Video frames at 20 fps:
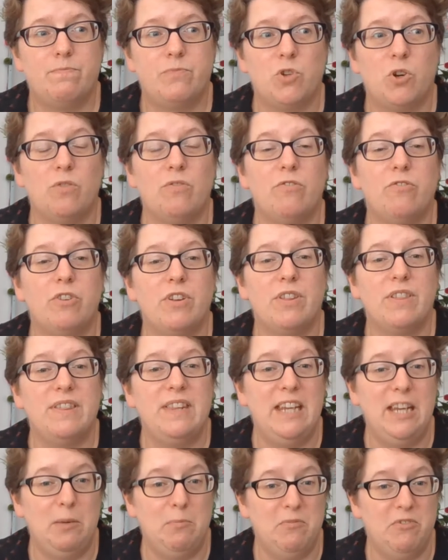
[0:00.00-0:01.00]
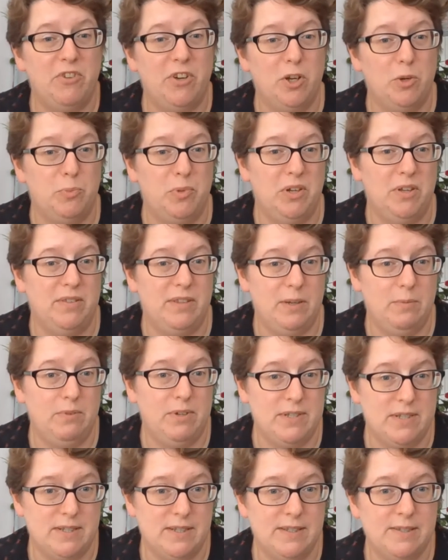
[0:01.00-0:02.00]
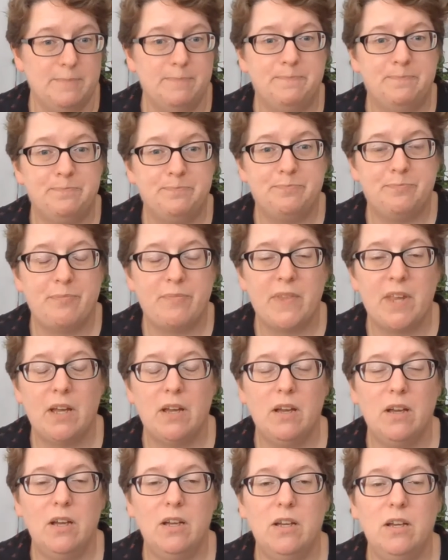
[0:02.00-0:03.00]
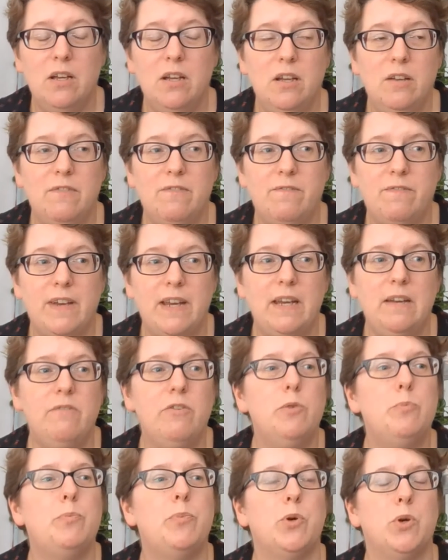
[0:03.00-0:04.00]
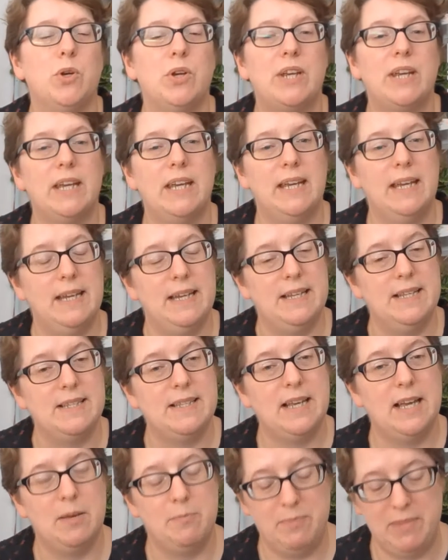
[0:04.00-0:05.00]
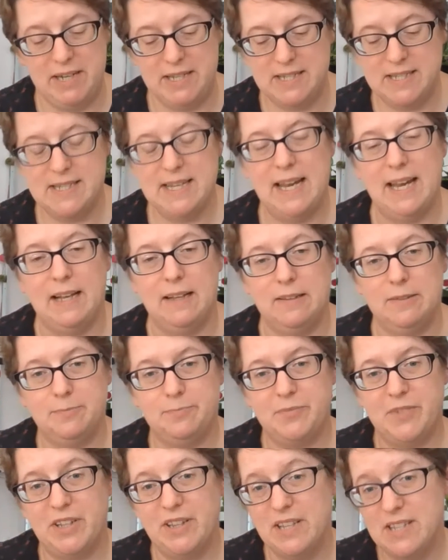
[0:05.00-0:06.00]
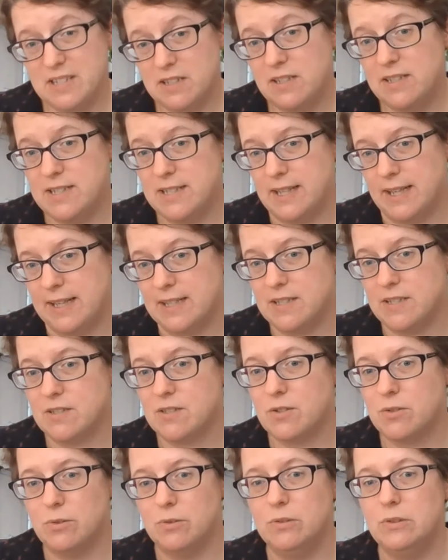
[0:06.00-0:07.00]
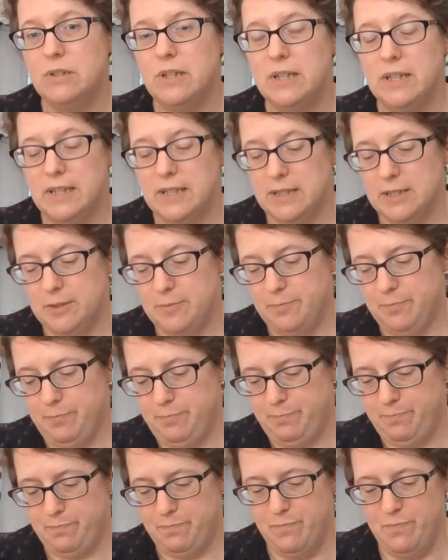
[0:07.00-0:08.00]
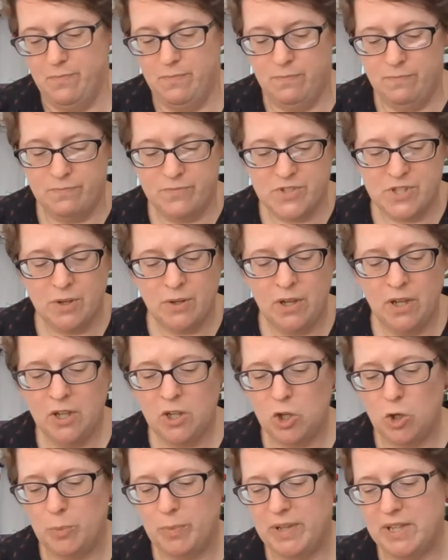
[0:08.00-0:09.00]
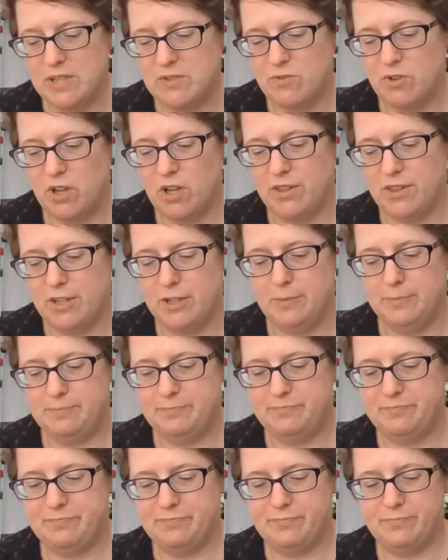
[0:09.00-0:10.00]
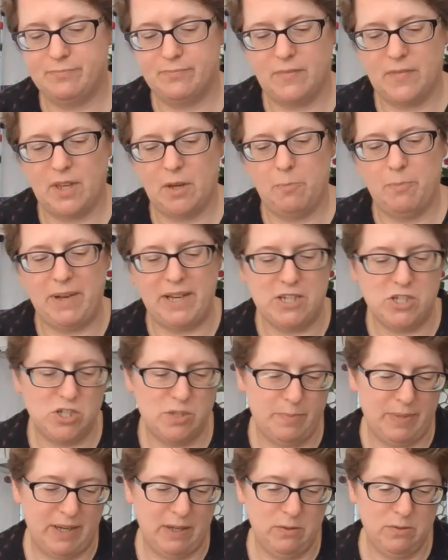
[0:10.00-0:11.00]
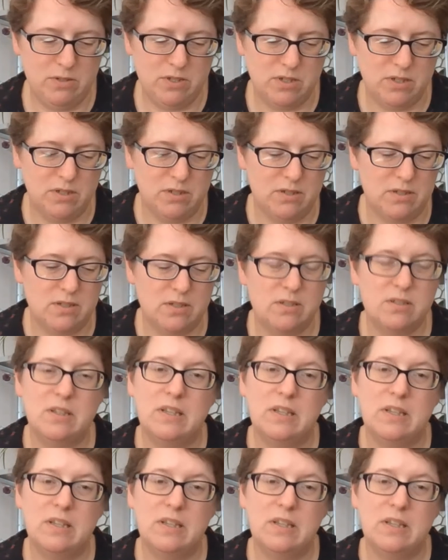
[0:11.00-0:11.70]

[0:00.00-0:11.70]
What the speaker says: gone for a theme for her birthday present. Her favourite book is A Handmaid's Tale, and they're studying it at school. So her copy is rather bashed about and